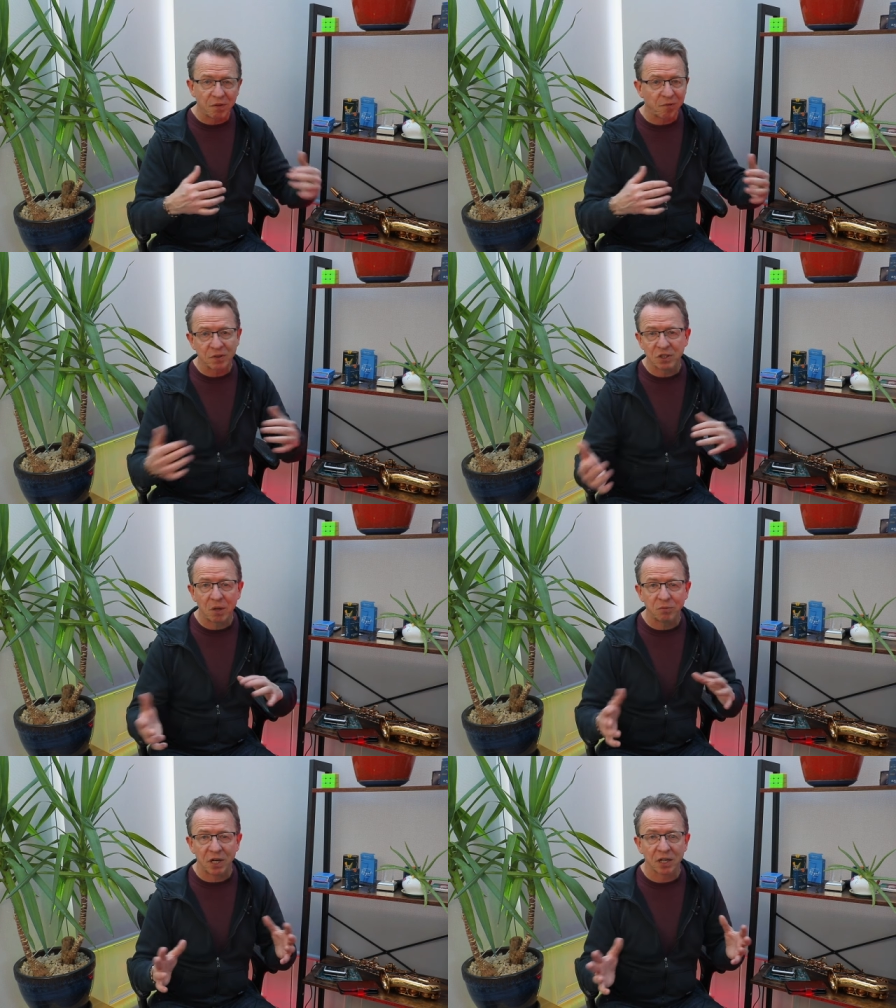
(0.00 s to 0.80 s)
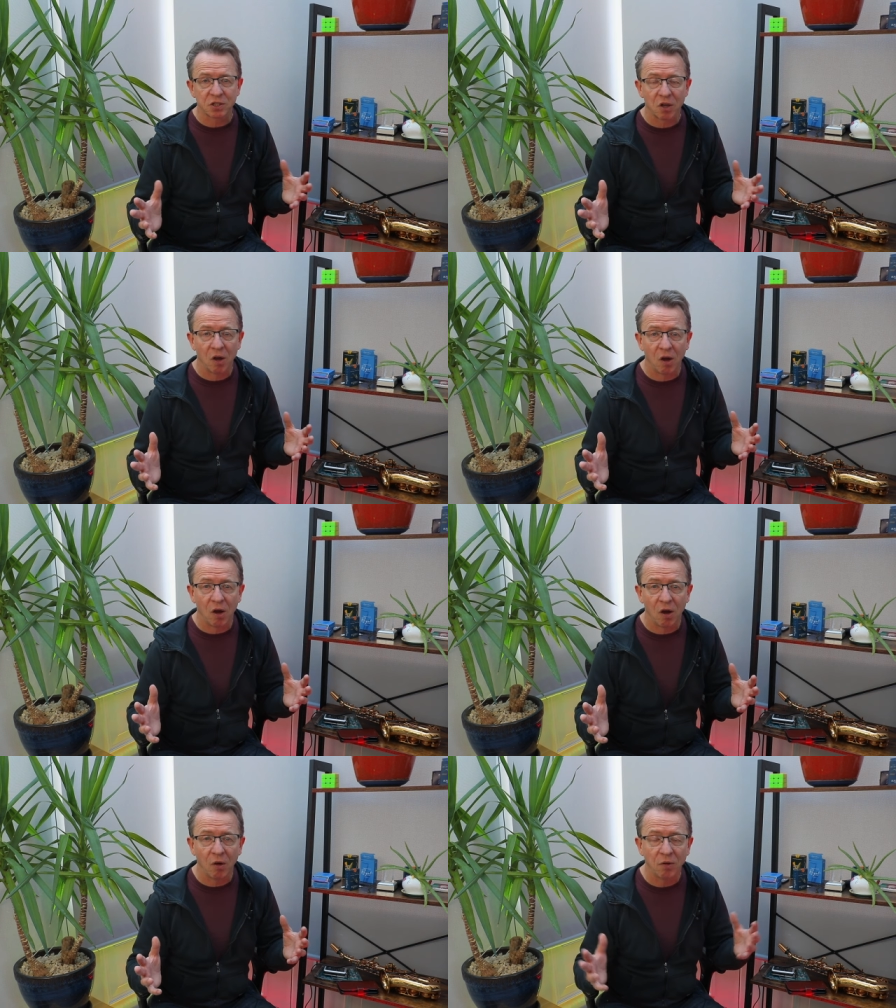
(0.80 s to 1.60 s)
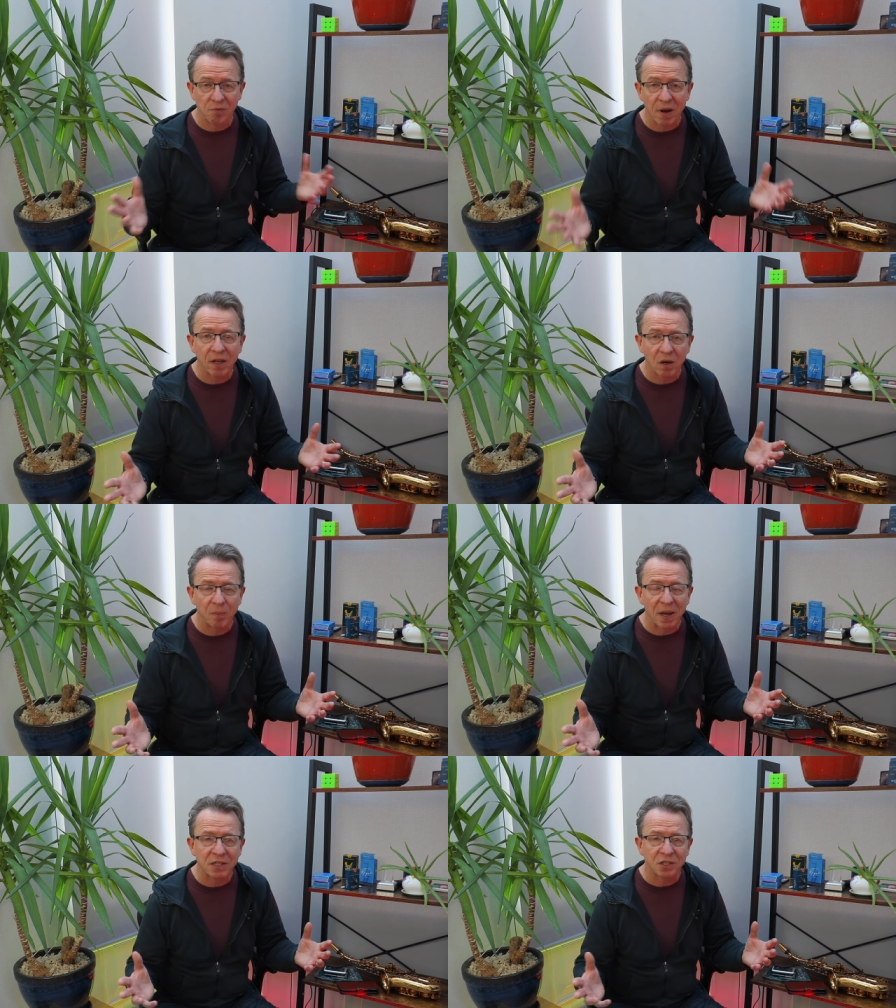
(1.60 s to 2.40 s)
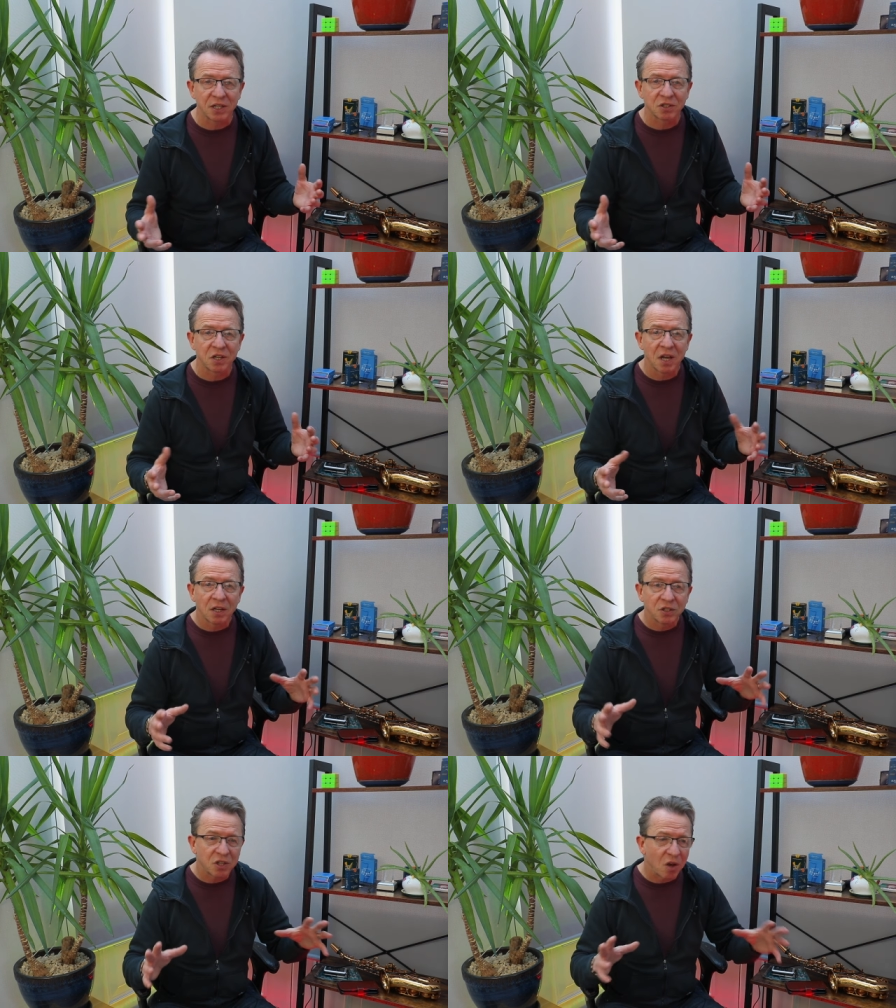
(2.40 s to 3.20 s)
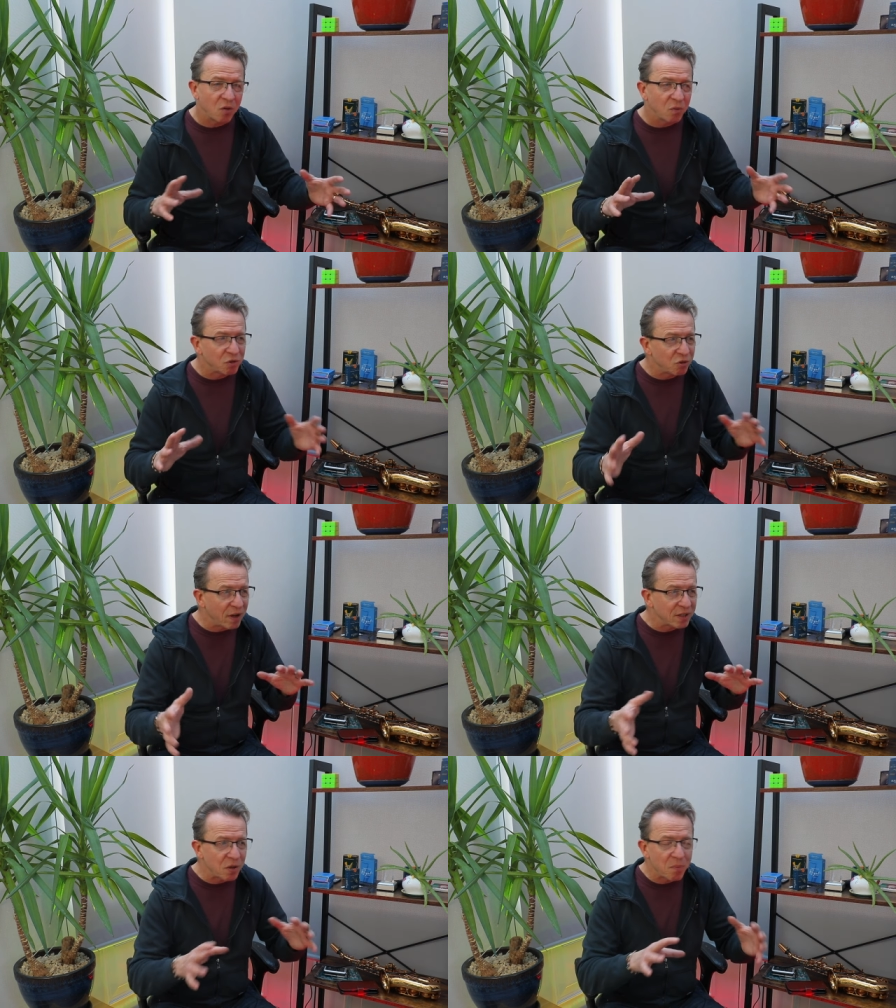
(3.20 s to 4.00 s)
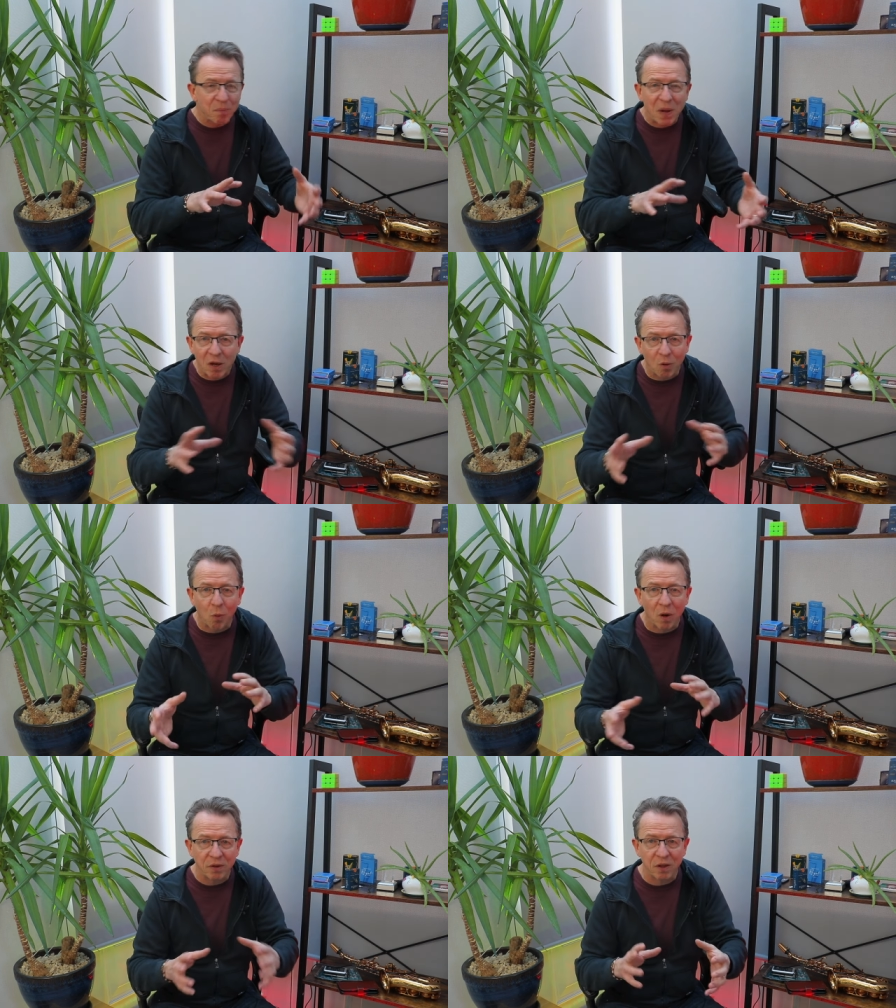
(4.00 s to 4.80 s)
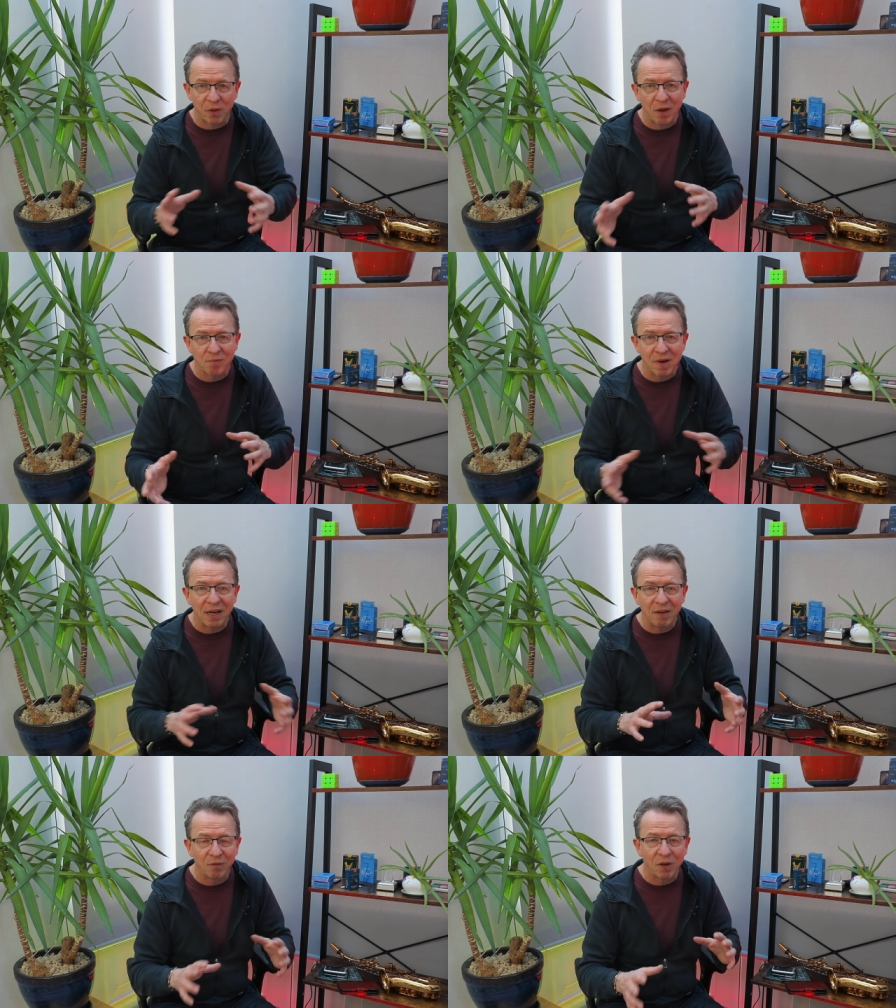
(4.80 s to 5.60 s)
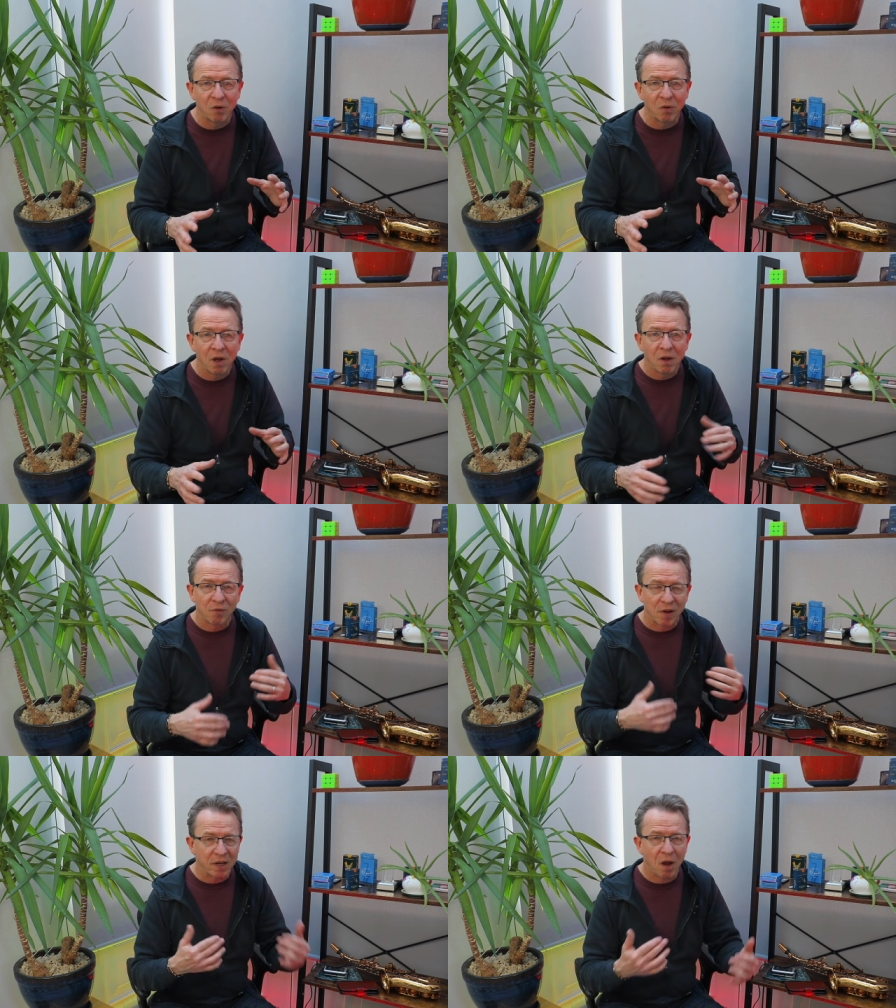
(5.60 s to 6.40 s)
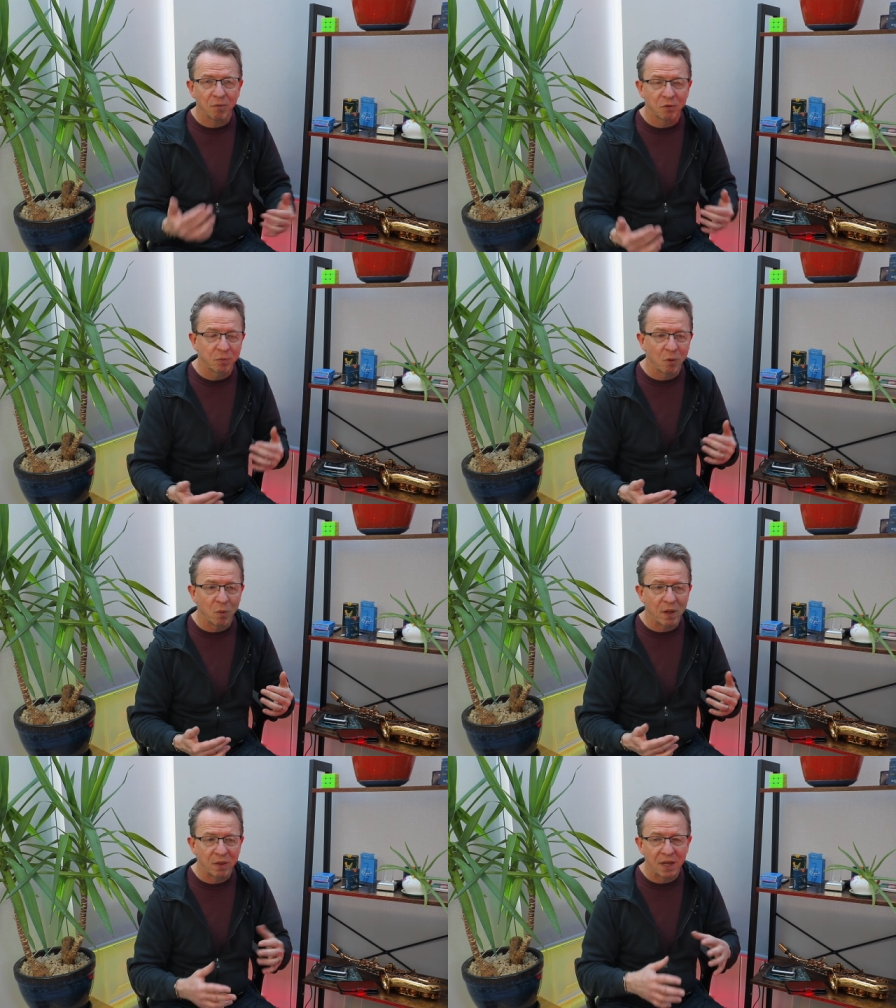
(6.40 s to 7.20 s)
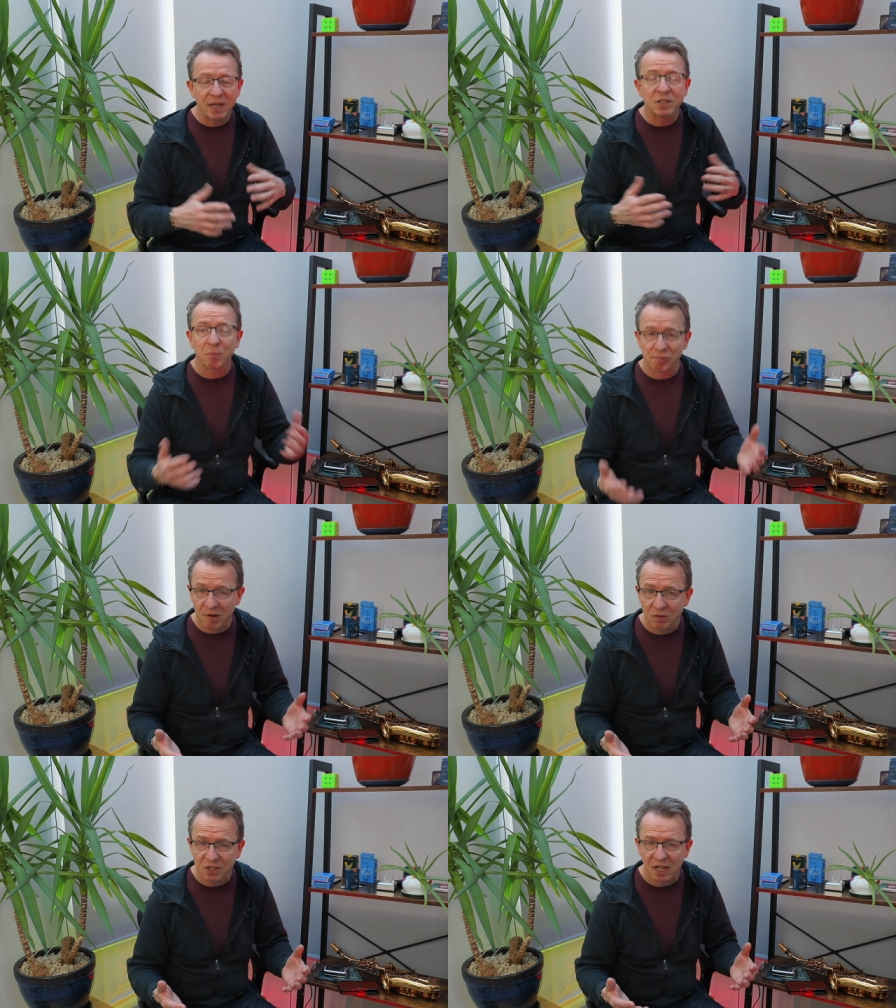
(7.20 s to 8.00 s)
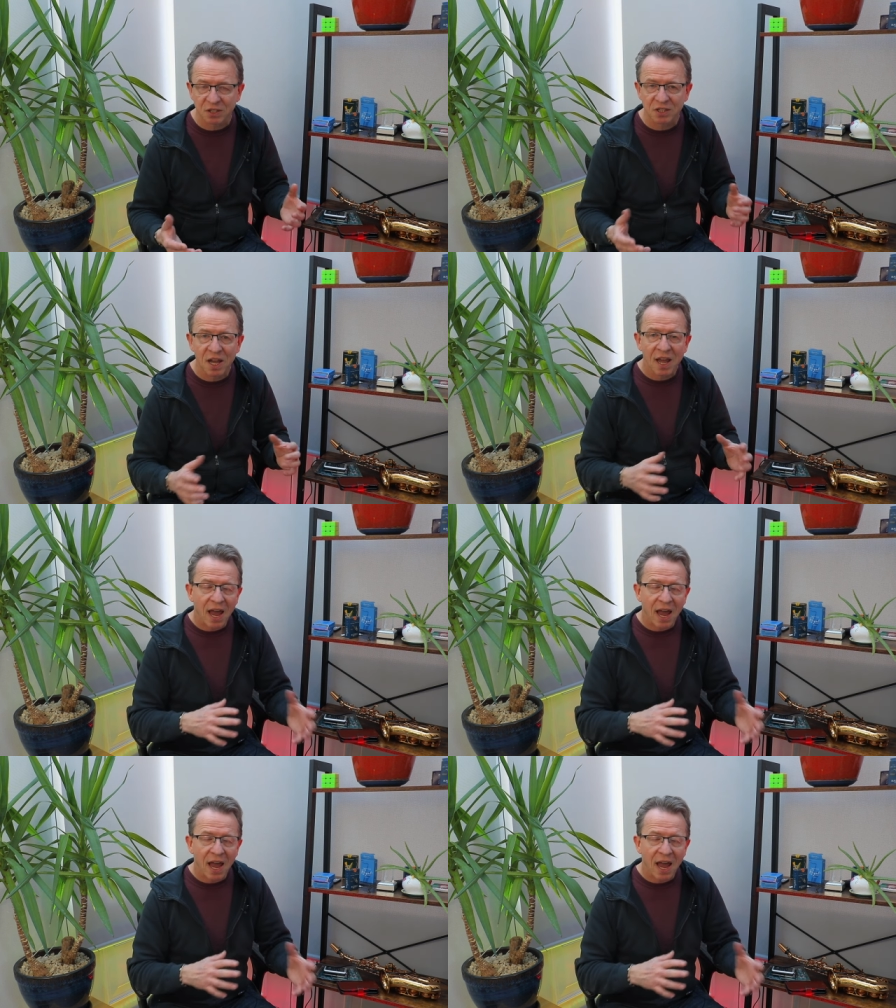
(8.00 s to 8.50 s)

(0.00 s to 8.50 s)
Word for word: different subjects on a regular basis. So trying to pick one that they really feel very comfortable with it is a process.